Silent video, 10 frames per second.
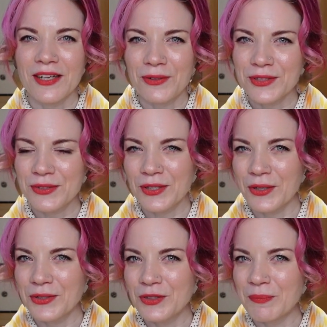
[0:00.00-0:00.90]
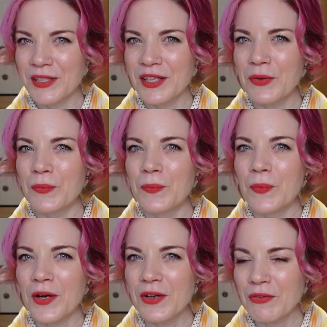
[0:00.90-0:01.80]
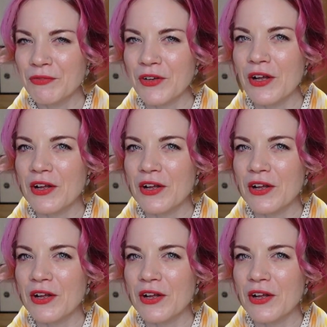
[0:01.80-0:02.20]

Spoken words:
also going to be one of